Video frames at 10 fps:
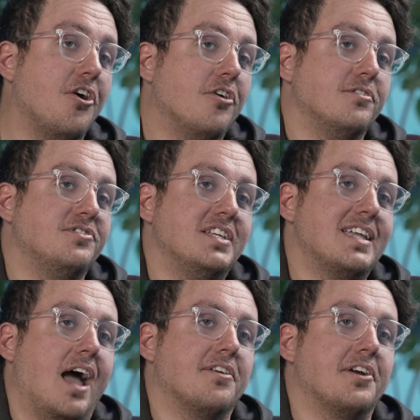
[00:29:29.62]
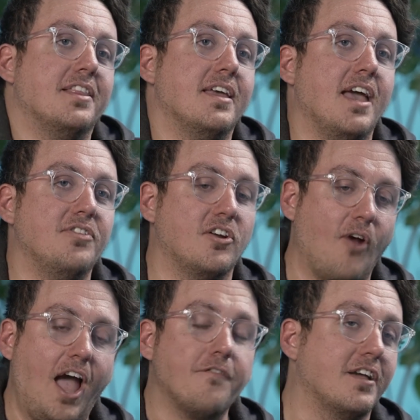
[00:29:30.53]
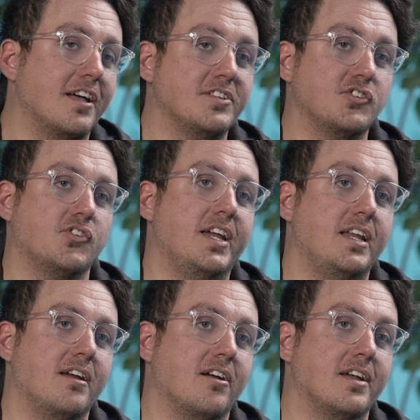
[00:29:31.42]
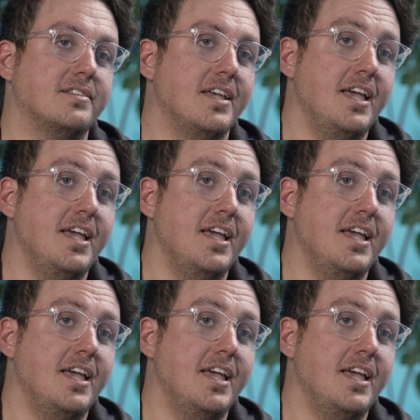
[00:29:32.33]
all those together. And the graphic on the screen here is